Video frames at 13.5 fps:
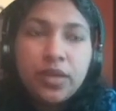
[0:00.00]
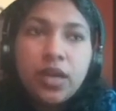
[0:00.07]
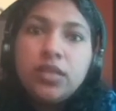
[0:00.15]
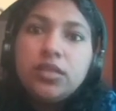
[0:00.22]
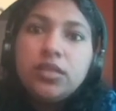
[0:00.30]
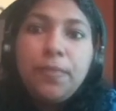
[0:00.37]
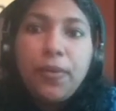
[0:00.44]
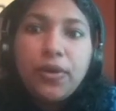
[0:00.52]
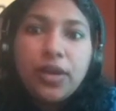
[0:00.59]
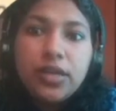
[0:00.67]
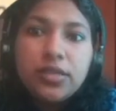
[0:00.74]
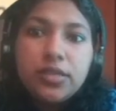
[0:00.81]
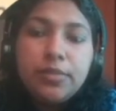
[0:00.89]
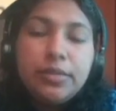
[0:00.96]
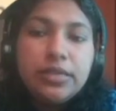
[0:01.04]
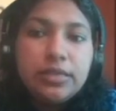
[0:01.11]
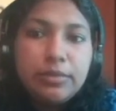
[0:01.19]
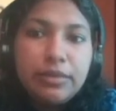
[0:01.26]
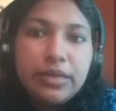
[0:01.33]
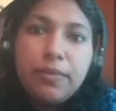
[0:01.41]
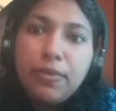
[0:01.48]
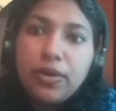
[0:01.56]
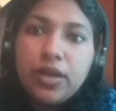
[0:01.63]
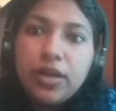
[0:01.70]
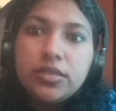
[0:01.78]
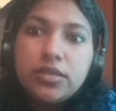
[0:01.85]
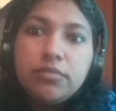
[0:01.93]
Then potassium, similarly
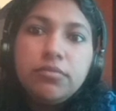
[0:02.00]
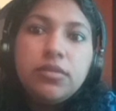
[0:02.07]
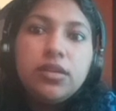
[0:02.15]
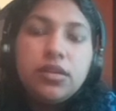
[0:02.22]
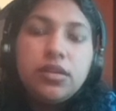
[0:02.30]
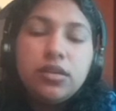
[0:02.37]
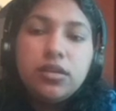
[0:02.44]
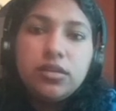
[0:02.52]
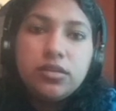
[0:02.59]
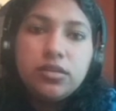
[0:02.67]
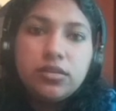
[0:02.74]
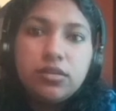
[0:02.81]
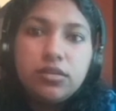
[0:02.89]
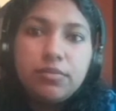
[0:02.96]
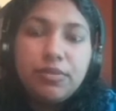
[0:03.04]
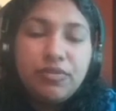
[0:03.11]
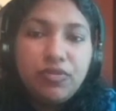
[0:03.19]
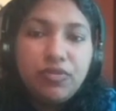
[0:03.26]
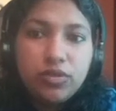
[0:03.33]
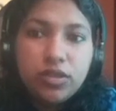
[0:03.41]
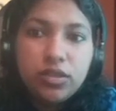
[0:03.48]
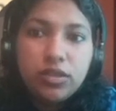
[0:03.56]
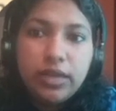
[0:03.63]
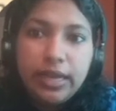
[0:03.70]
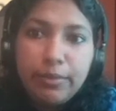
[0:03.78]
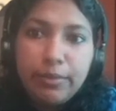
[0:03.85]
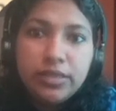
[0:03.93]
potassium is before the
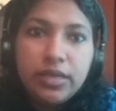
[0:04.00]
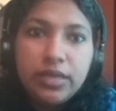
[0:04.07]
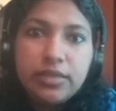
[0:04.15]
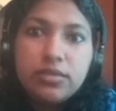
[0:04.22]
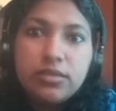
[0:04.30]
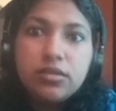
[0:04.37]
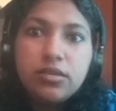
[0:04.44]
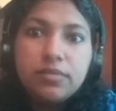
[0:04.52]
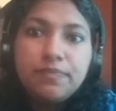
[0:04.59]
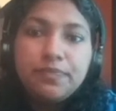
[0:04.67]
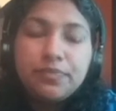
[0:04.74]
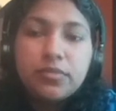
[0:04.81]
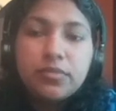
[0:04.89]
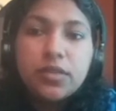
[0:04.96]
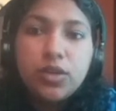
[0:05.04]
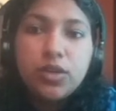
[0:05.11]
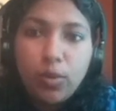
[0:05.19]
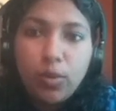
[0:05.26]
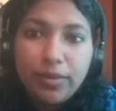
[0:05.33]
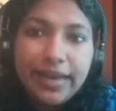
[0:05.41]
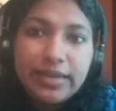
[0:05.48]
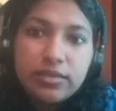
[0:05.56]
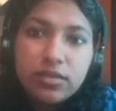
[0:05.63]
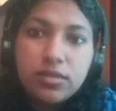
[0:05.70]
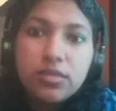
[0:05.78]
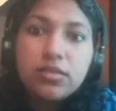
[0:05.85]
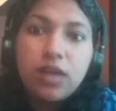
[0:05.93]
element, that is noble
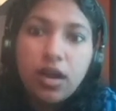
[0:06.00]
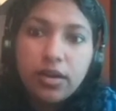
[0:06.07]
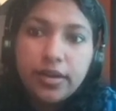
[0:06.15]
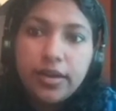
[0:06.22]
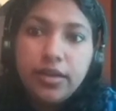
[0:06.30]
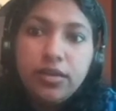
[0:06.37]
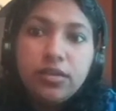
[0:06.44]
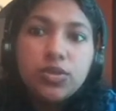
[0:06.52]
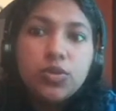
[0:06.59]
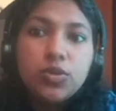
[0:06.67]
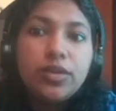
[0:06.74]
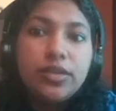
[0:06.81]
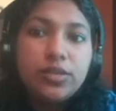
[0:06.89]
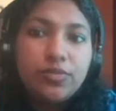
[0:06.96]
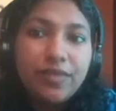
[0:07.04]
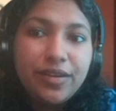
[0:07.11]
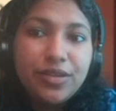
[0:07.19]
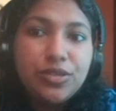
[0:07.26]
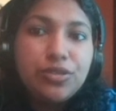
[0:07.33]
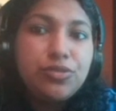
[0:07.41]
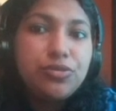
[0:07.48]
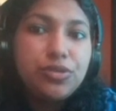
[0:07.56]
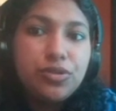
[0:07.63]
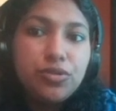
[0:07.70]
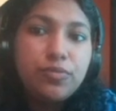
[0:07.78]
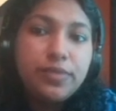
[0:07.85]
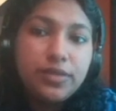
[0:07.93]
gases, is argon. So, that is 1s2, 2s2,
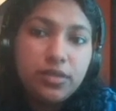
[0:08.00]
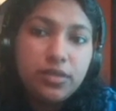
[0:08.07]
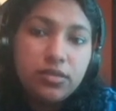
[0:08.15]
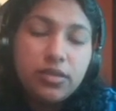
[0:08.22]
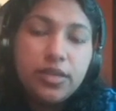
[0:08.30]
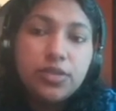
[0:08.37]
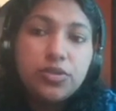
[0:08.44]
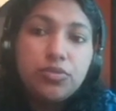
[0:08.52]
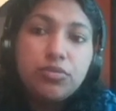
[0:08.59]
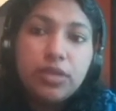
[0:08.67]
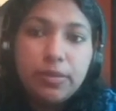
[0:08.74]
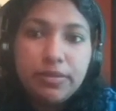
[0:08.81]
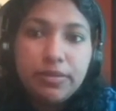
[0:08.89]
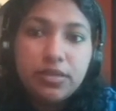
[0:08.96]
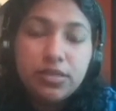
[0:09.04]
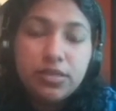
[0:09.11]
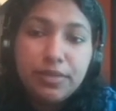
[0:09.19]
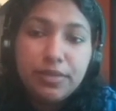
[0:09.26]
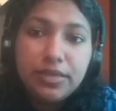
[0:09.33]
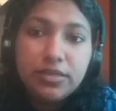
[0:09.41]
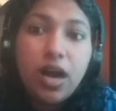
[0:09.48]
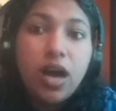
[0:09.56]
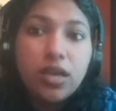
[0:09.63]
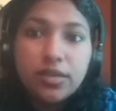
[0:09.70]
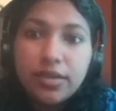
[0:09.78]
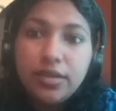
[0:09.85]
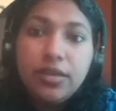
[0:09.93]
2p6, 3s2, 3p6 means
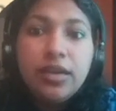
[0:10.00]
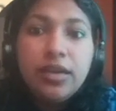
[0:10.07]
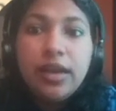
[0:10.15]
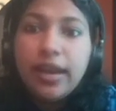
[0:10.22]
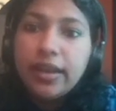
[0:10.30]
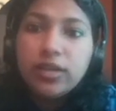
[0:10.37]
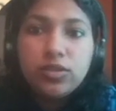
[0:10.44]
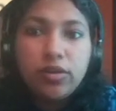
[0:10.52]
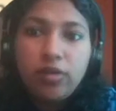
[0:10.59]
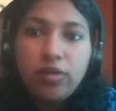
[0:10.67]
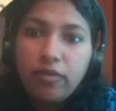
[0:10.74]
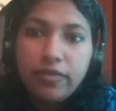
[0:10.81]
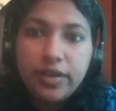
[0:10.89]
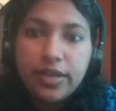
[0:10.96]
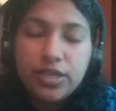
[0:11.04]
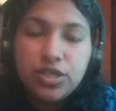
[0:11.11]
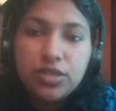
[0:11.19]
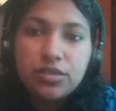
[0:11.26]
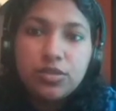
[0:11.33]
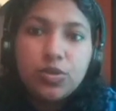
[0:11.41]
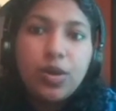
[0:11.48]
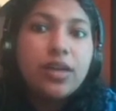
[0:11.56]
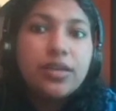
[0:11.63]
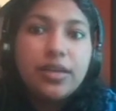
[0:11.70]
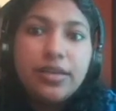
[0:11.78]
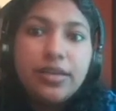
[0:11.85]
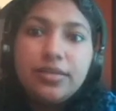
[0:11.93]
argon electronic configuration. So,
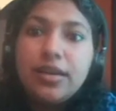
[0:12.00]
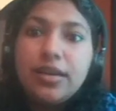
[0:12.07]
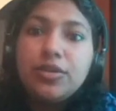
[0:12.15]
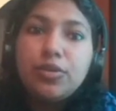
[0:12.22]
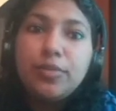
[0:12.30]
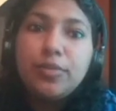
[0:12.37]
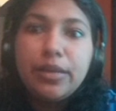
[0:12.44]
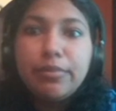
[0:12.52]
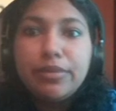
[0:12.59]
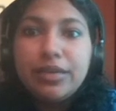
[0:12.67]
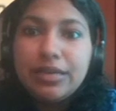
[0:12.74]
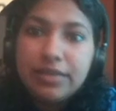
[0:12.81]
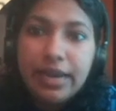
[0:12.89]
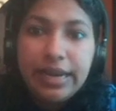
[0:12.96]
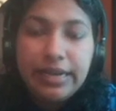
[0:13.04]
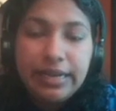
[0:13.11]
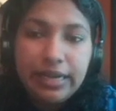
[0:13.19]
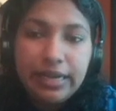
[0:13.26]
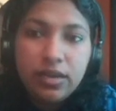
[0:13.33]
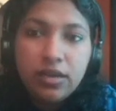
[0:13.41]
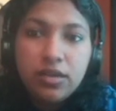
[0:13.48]
argon is atomic number is 18.